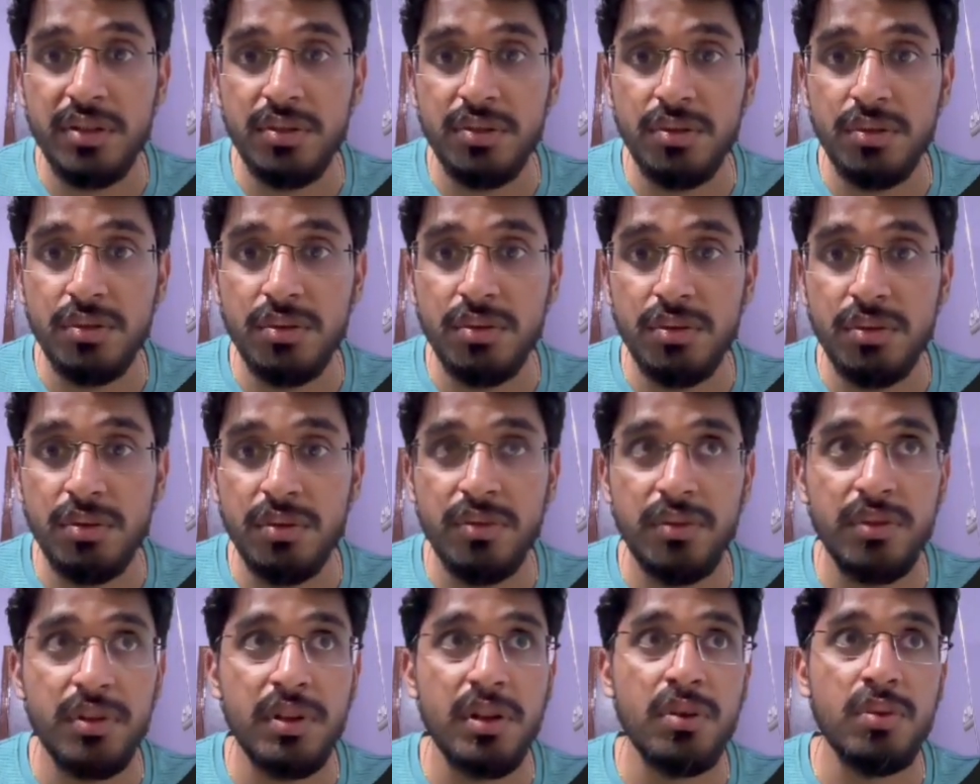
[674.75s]
So
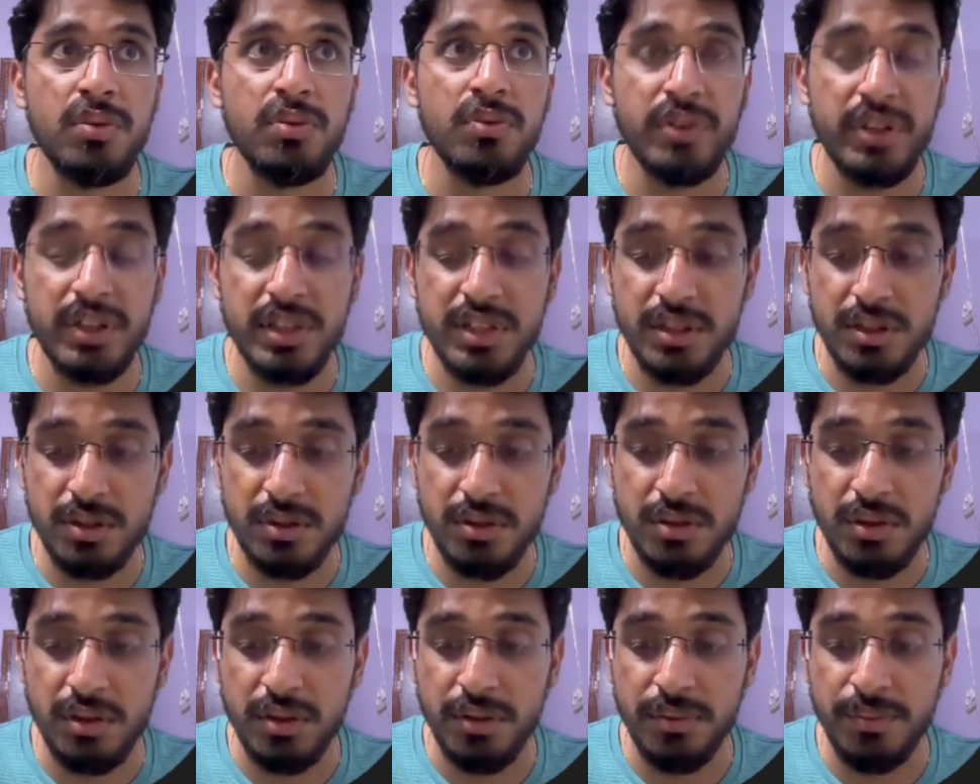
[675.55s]
now we
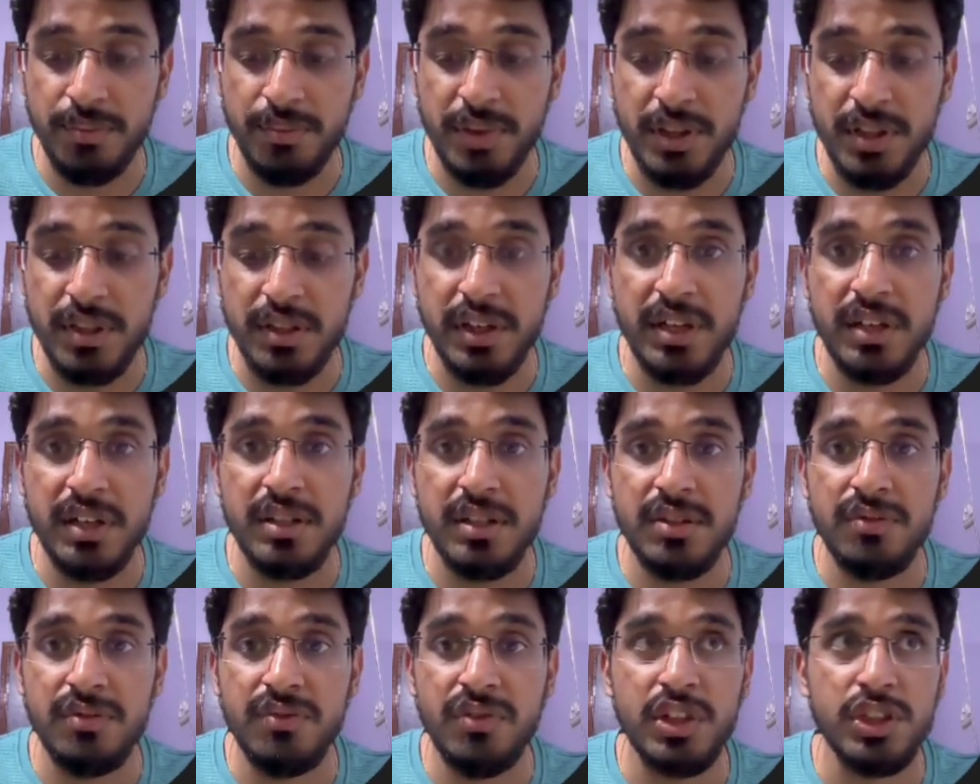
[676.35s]
just inside
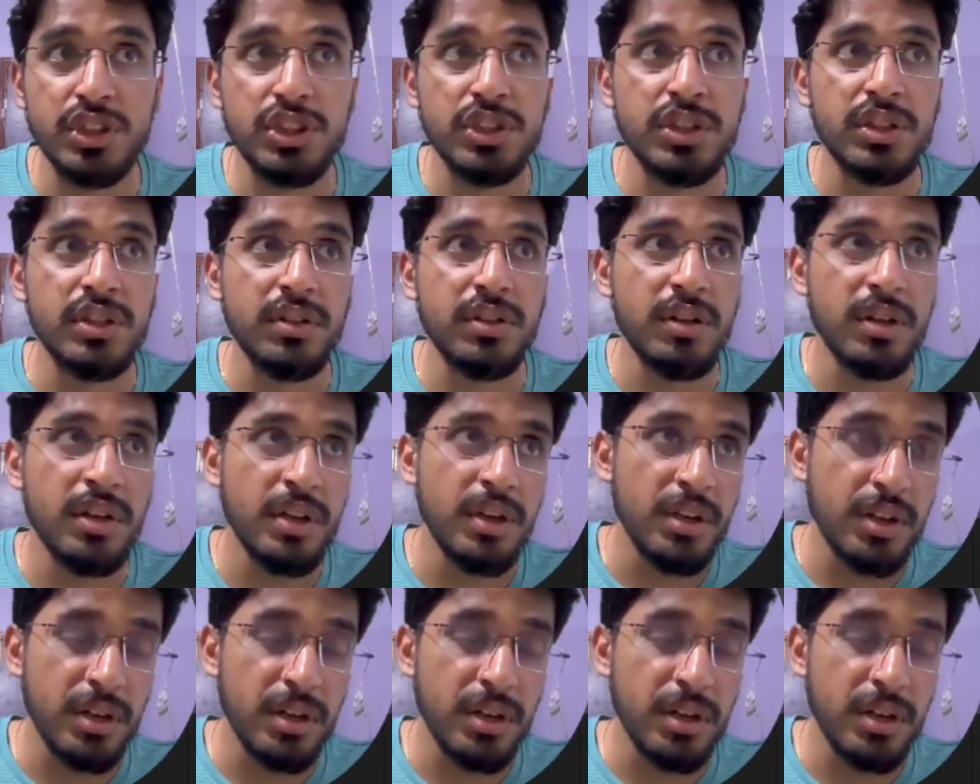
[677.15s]
this function,